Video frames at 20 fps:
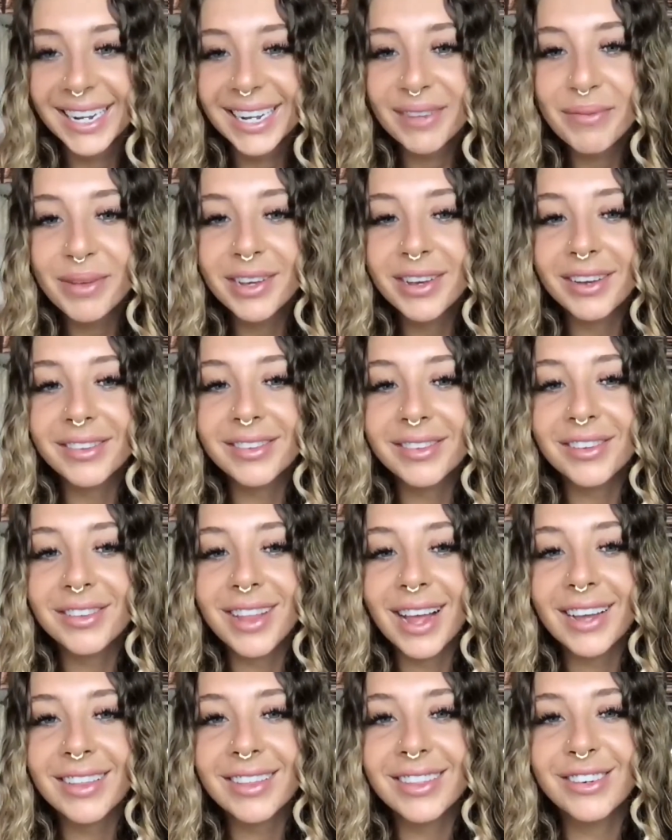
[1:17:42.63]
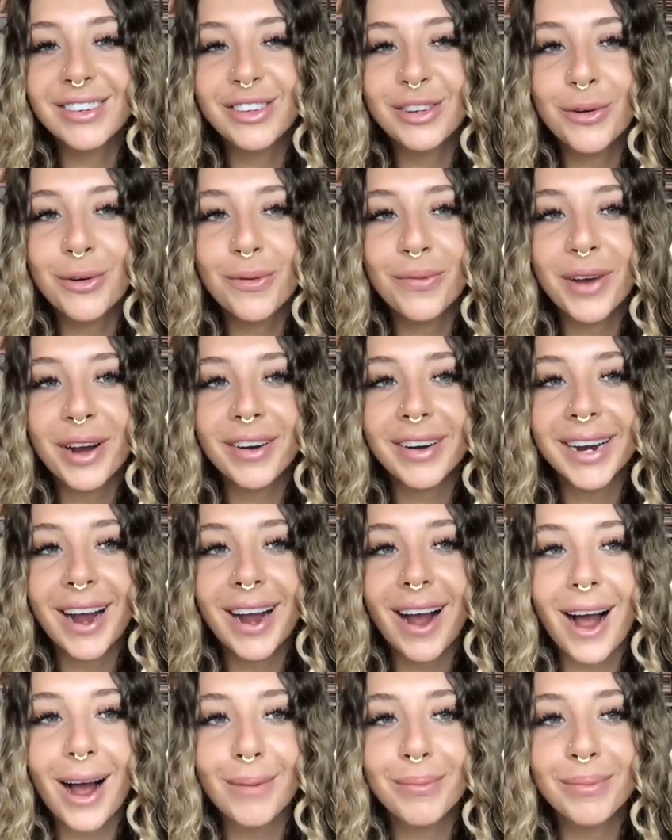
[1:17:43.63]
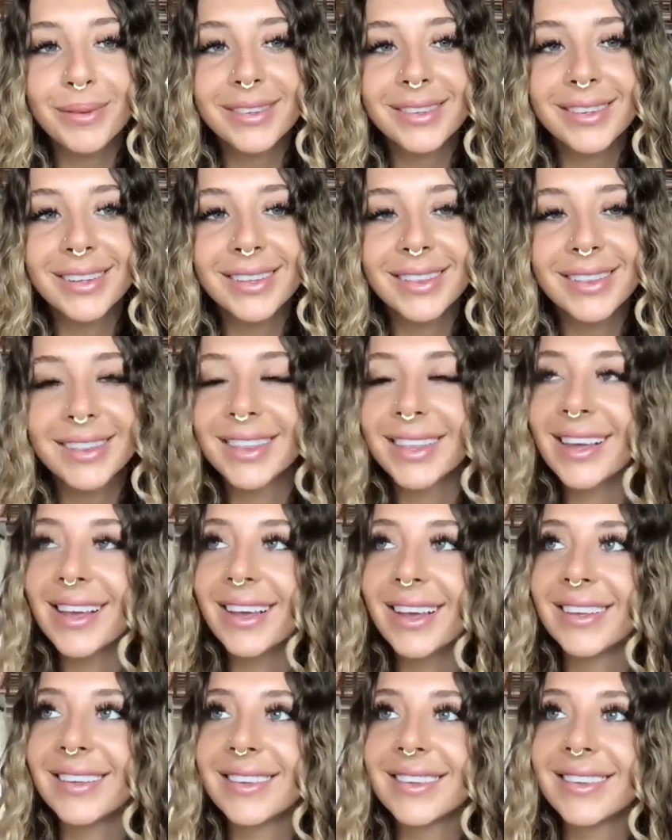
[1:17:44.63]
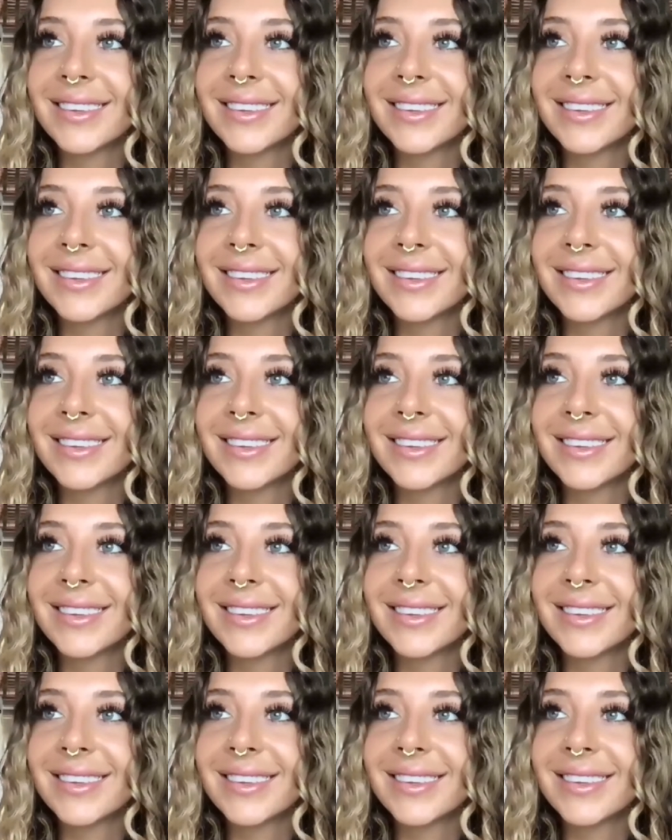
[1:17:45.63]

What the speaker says: Because they're like the two very opposite things.